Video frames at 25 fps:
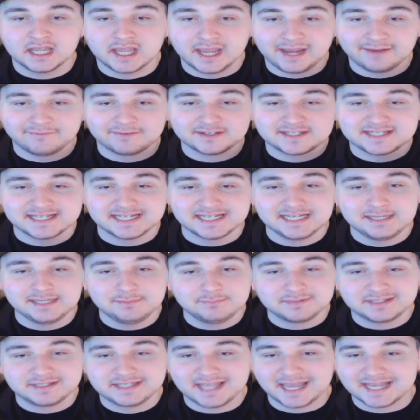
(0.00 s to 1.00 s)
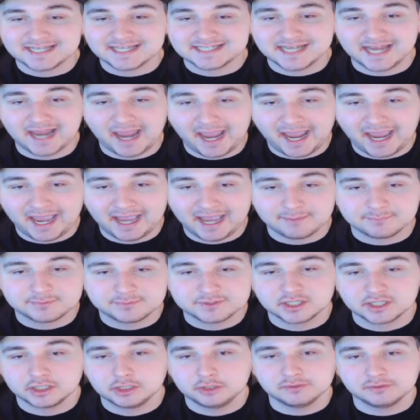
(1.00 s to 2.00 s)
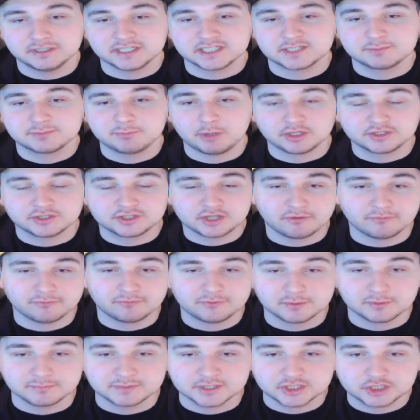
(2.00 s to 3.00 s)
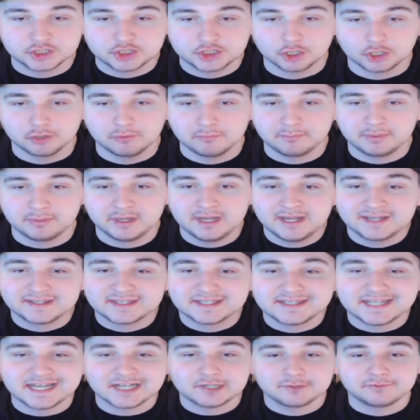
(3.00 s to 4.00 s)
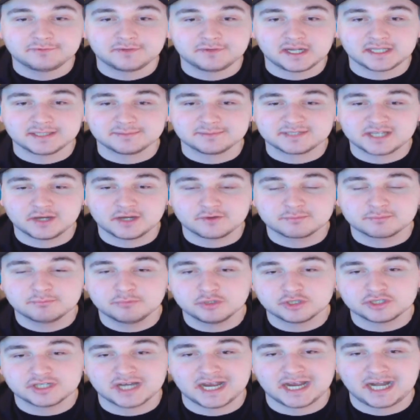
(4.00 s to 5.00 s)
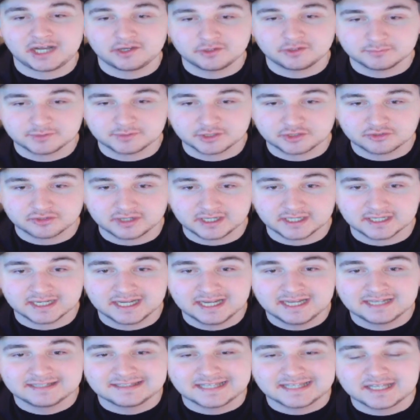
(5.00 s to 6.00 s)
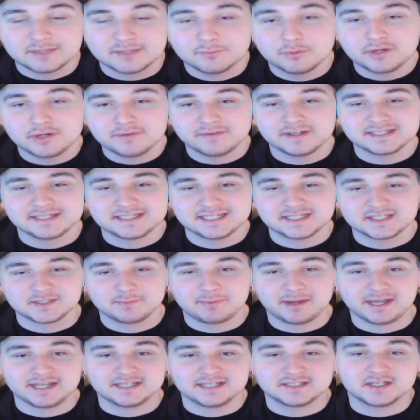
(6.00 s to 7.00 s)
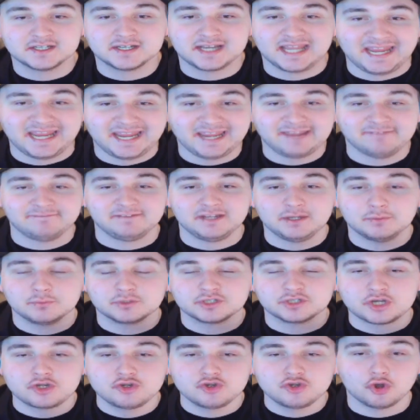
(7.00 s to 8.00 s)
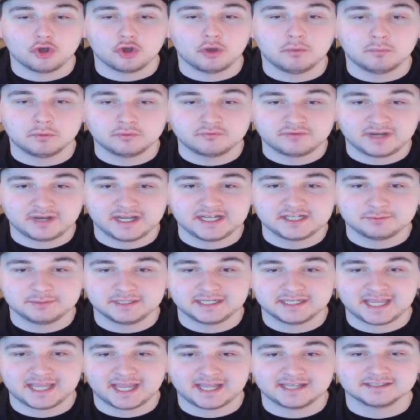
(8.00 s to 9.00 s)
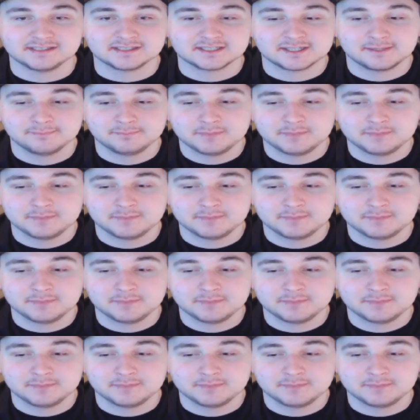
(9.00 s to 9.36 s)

If a team gets it absolutely spot on from the jump, then they could find themselves much higher up the grid than they would have anticipated if it was a normal race weekend.